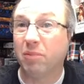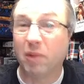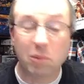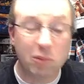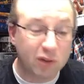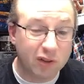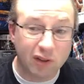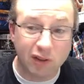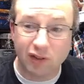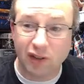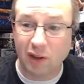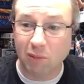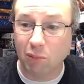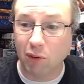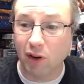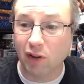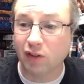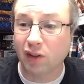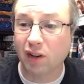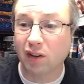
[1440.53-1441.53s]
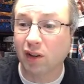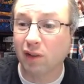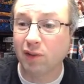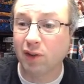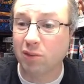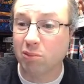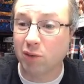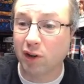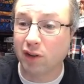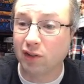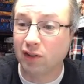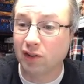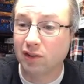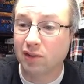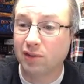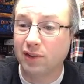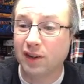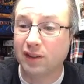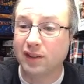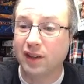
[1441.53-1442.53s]
I'm using the same brush. I love this brush. It's
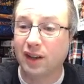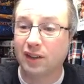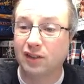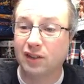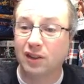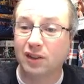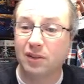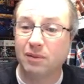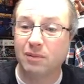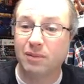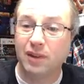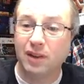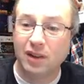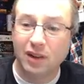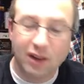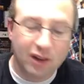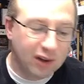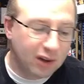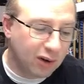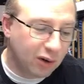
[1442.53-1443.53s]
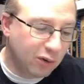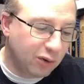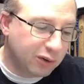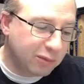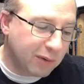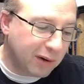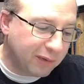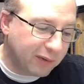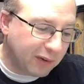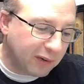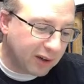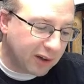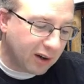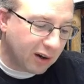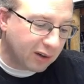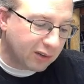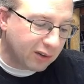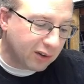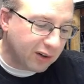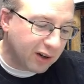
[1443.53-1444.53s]
fantastic. Who's my favorite
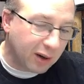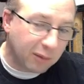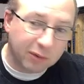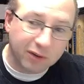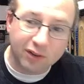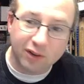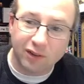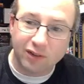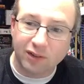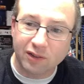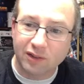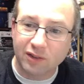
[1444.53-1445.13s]
character in Nemesis?